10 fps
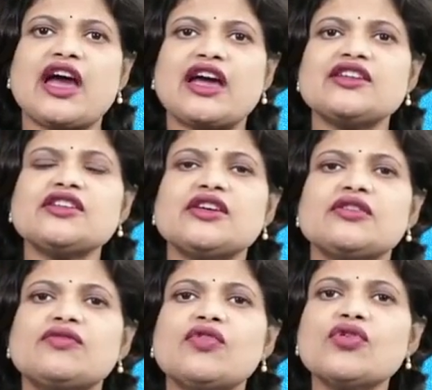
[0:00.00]
and
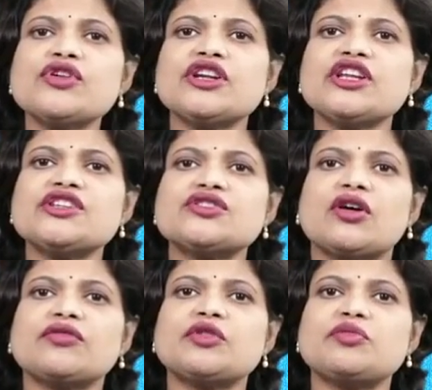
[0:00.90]
food needs
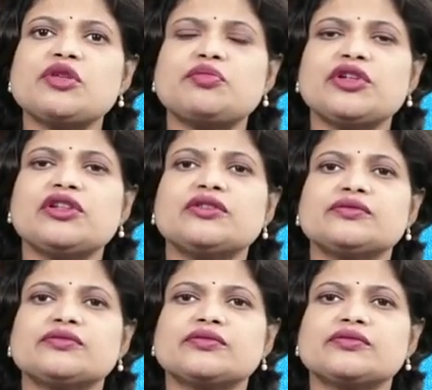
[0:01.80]
of the people